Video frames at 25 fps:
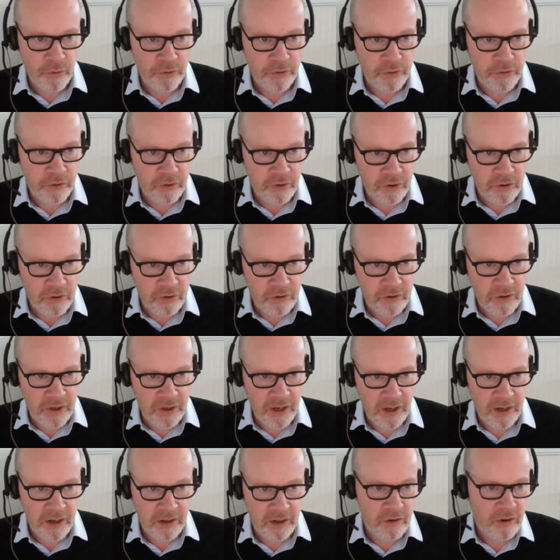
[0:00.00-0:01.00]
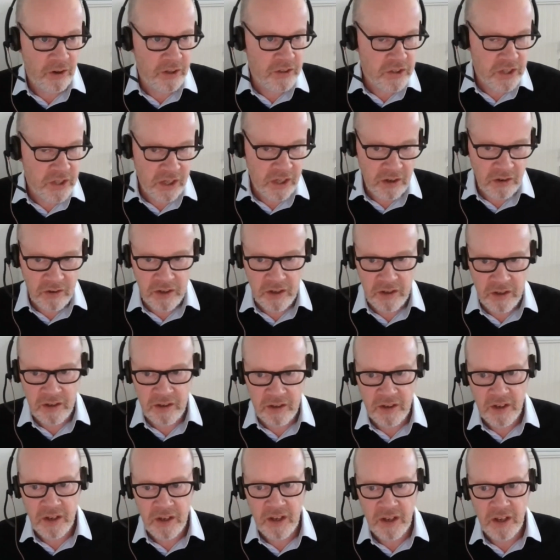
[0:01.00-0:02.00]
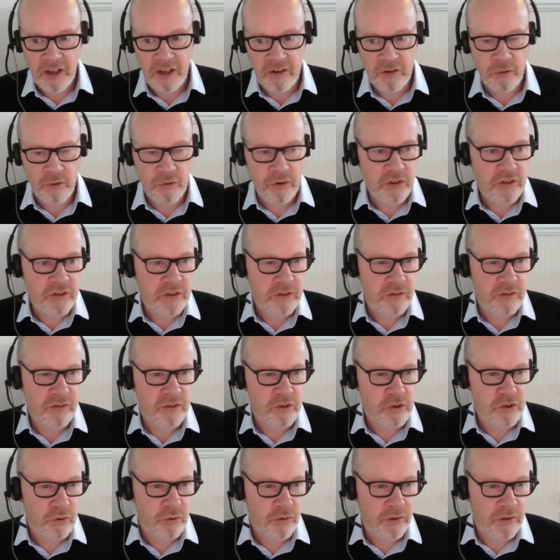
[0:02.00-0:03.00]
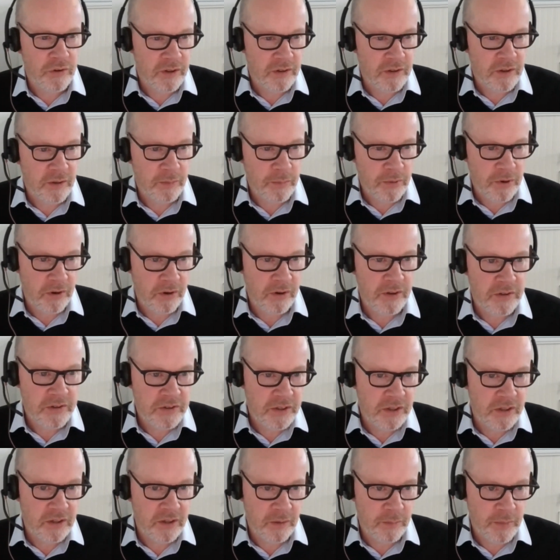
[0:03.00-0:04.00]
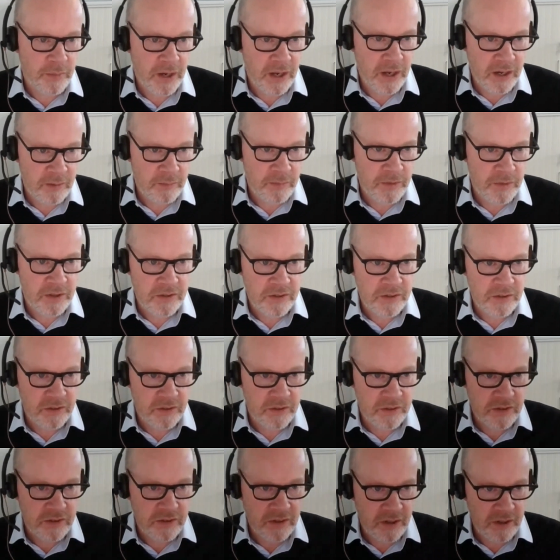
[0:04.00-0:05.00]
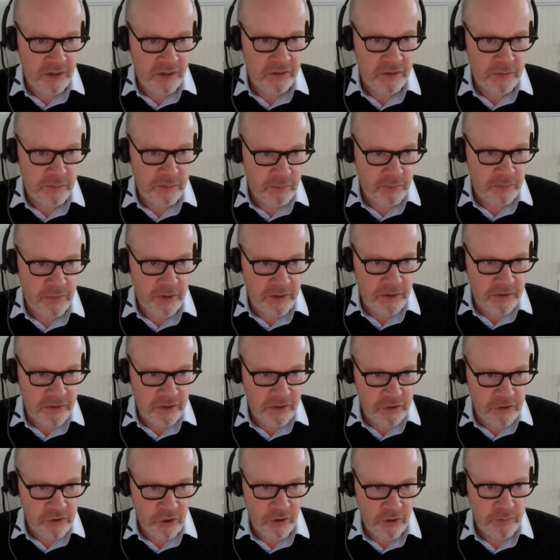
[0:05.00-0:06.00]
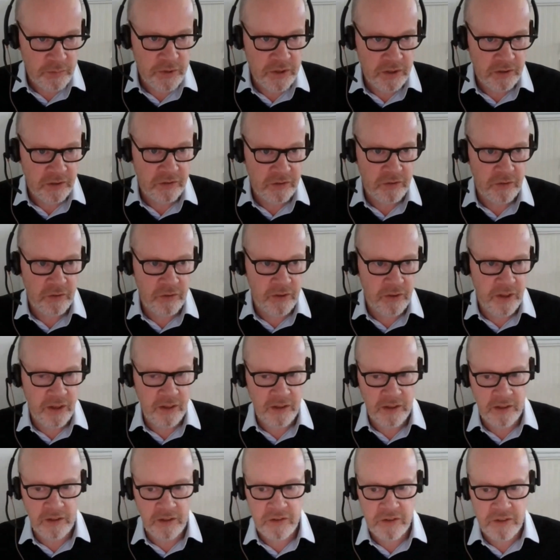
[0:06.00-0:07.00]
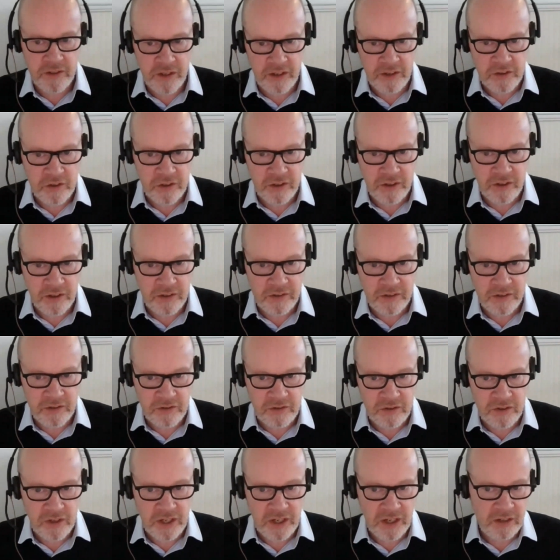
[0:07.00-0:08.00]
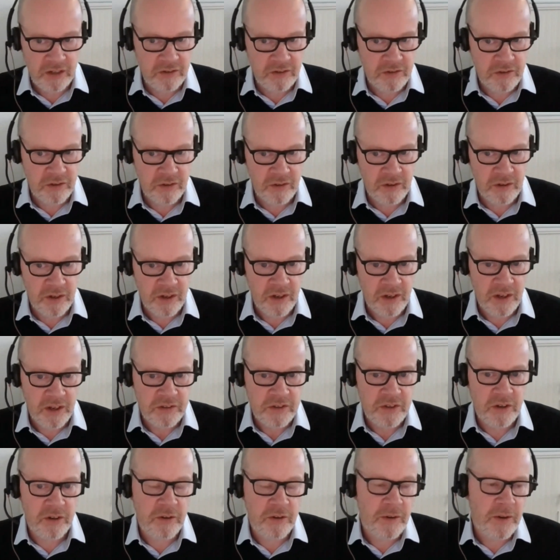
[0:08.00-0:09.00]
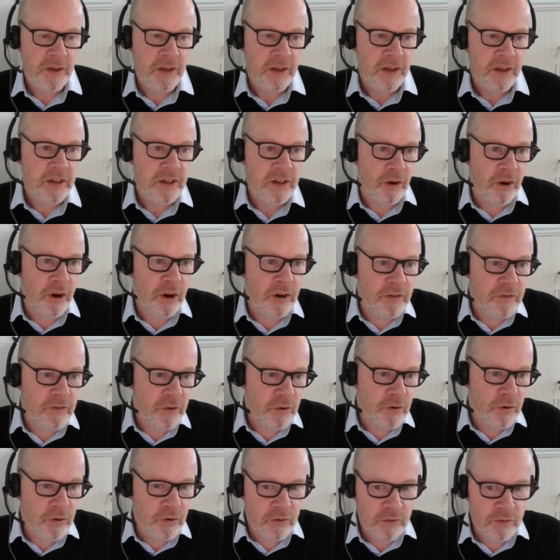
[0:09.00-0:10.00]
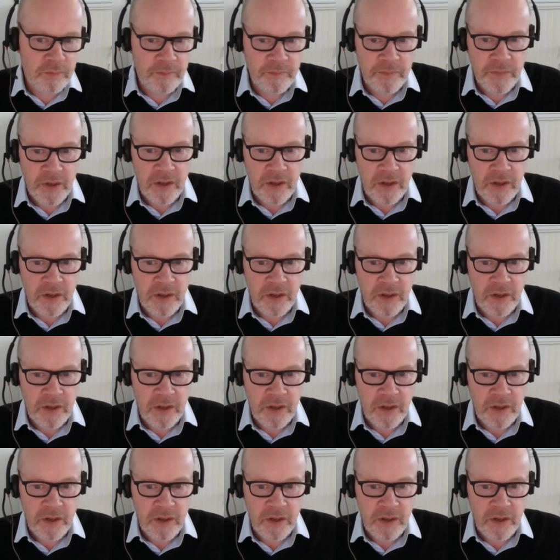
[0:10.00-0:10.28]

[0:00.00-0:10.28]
through criteria, in order to ensure that the policy that Parliament is adopting through that legislation is adhered to. So, overall,